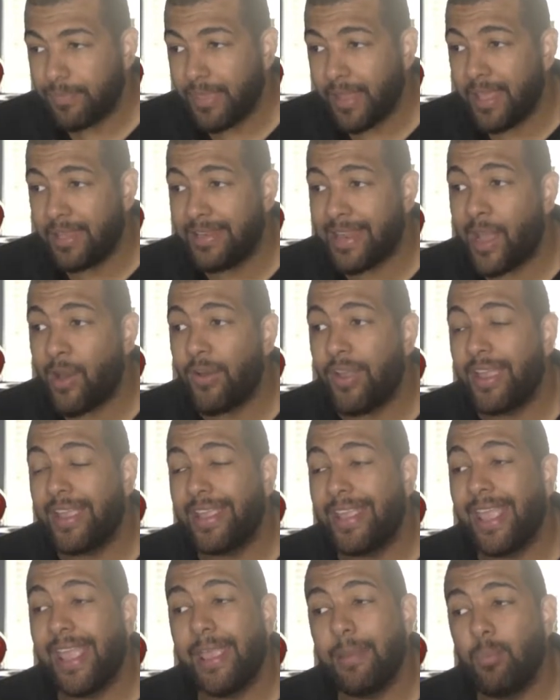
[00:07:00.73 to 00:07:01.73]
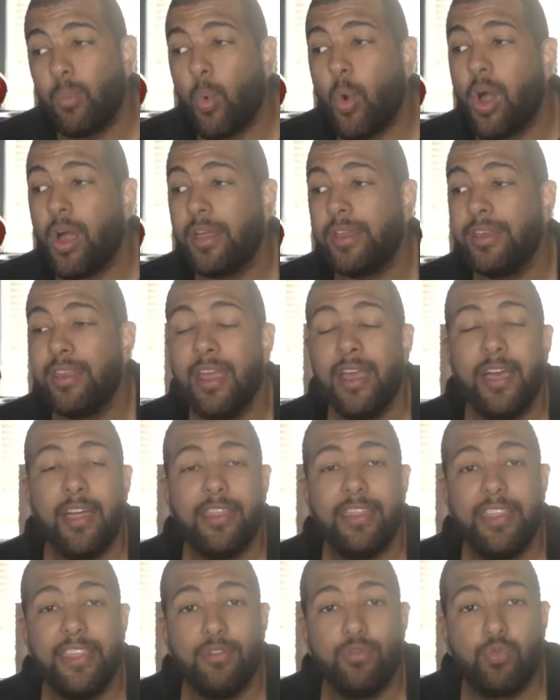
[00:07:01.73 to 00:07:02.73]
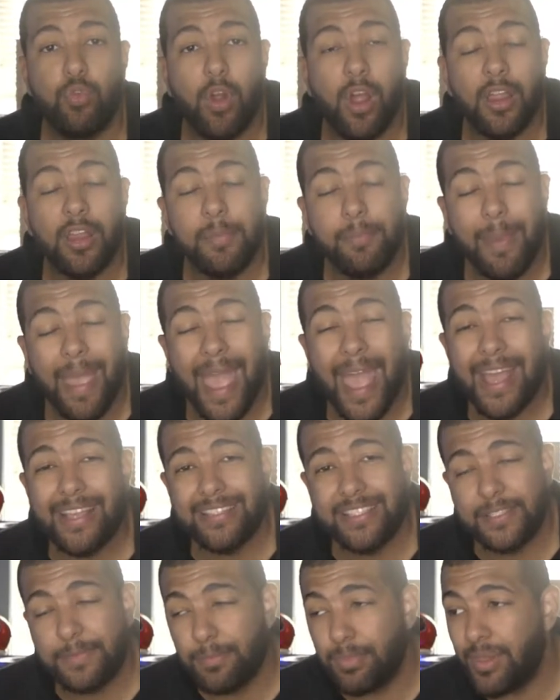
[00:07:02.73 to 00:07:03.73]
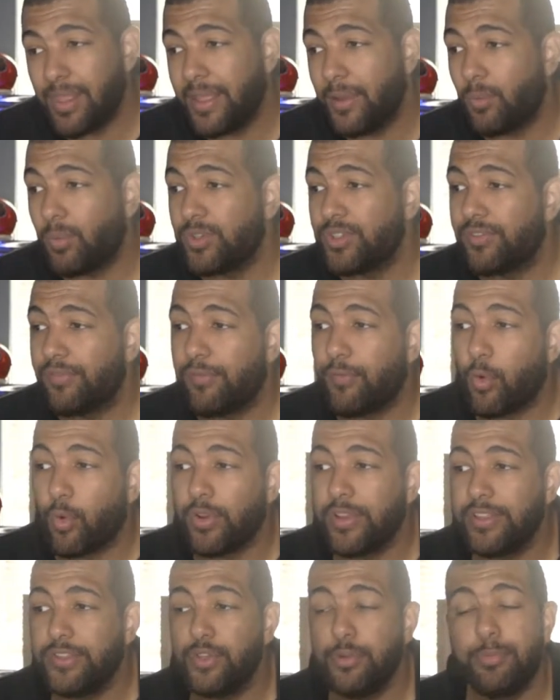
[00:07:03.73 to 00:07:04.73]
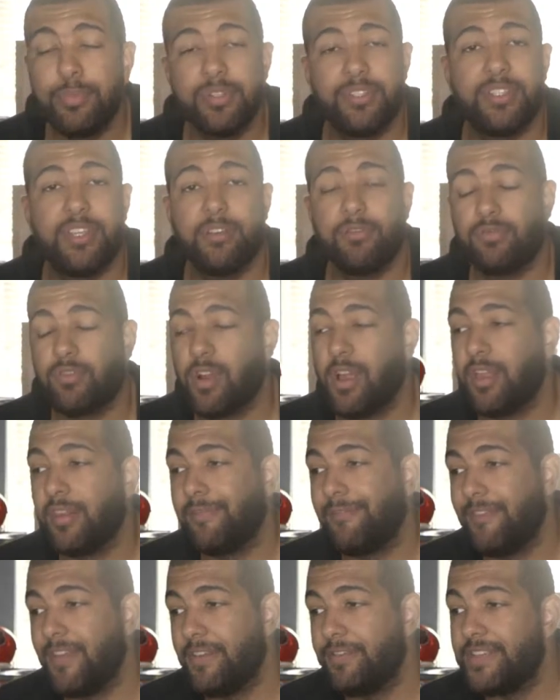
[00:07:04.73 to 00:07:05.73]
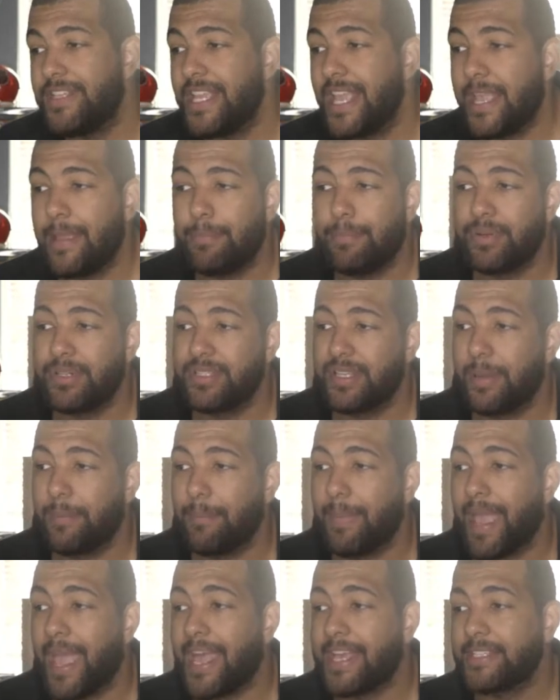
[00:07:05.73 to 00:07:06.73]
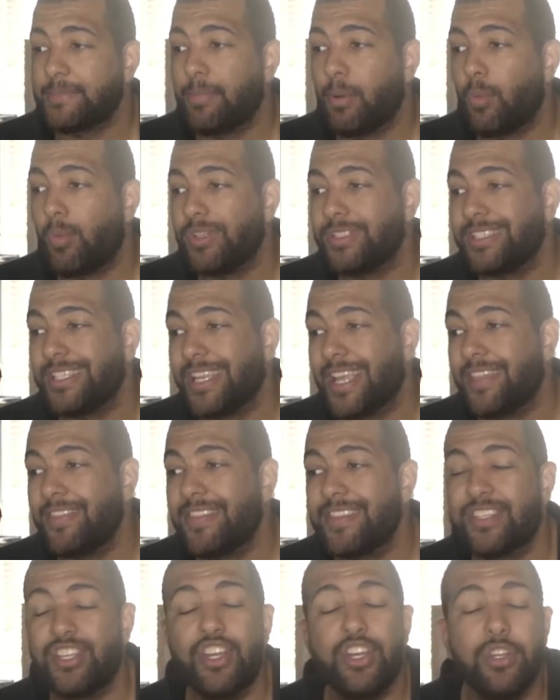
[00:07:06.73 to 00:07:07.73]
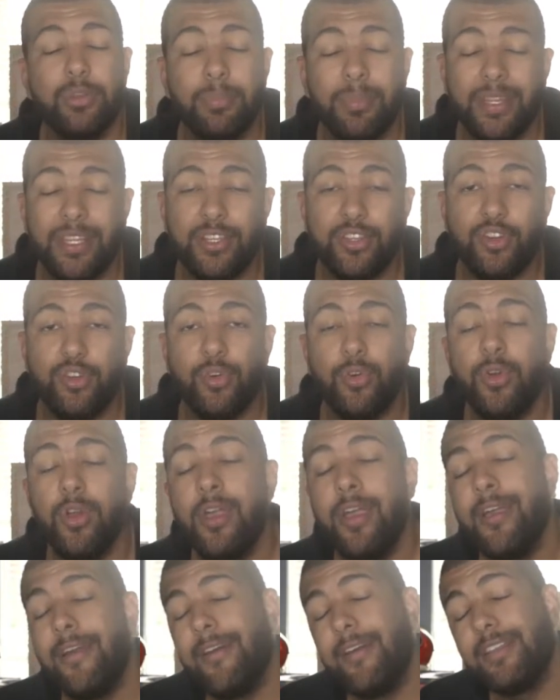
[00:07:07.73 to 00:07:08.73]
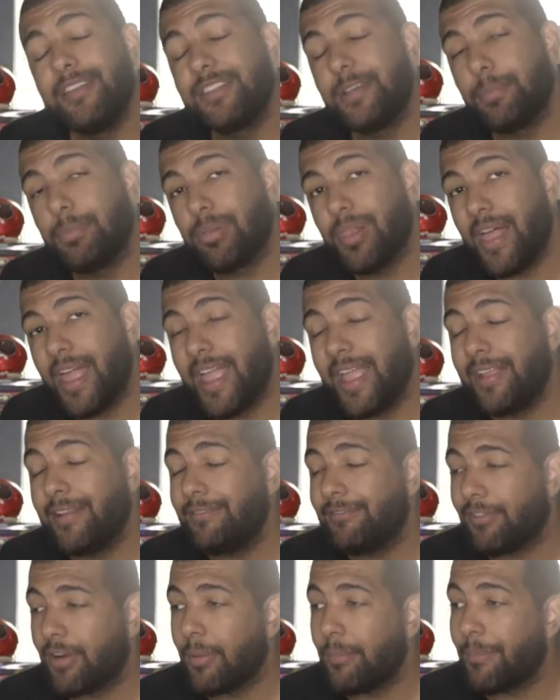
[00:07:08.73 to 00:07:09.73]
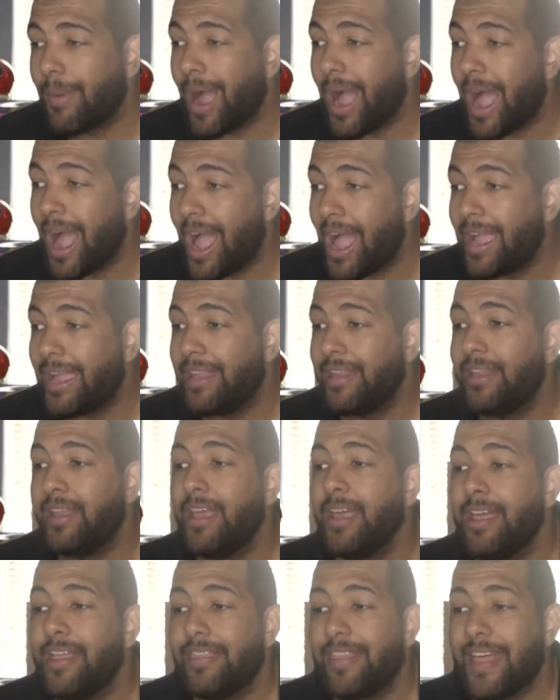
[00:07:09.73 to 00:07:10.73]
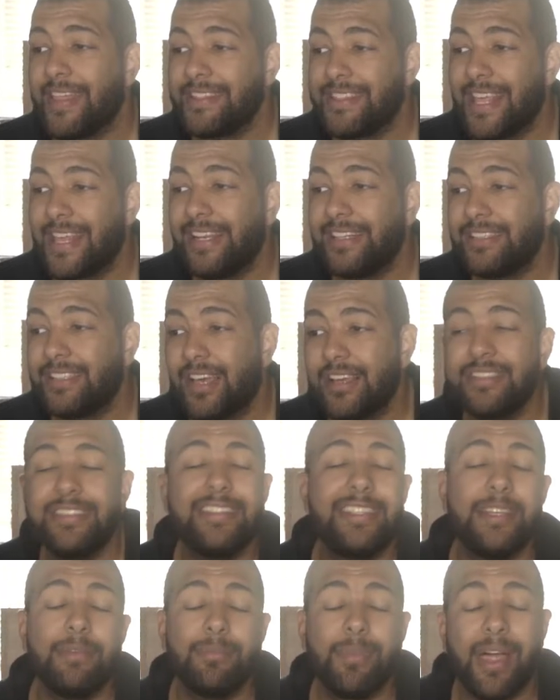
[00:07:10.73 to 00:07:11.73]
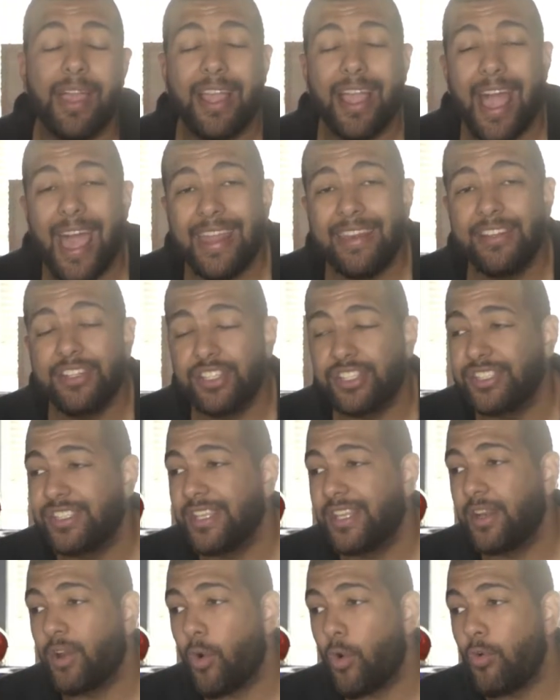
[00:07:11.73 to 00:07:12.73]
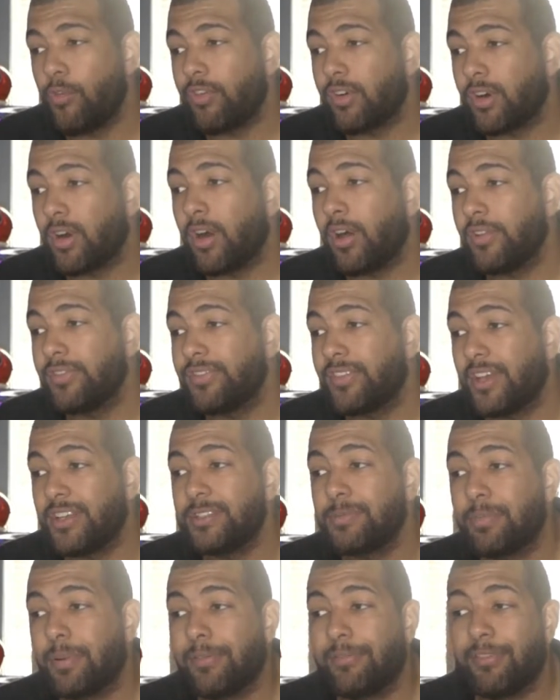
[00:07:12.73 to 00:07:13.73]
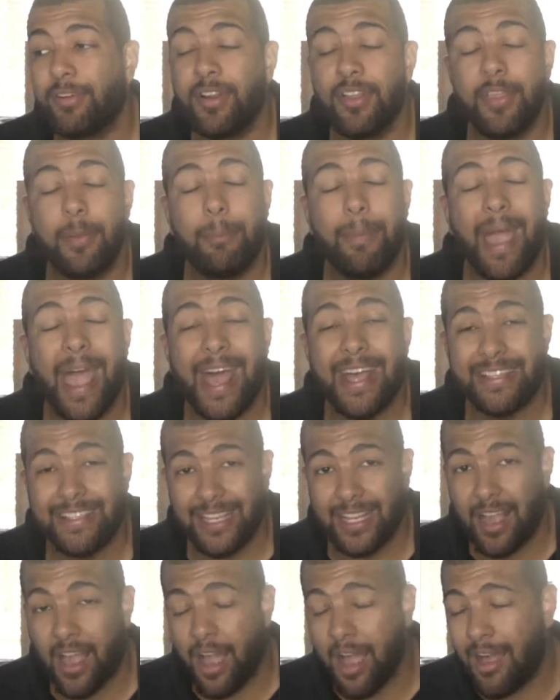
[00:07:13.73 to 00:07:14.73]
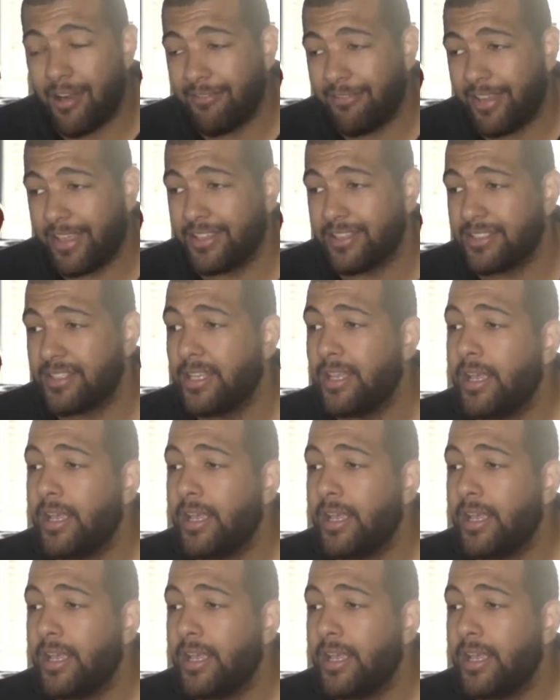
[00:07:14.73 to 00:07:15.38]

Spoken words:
Now, in game one, the run-pass split was 42% run, 58% pass. But once again, this could be due to playing from behind. That said, it does seem like Hendrickson overall does prefer the passing offense.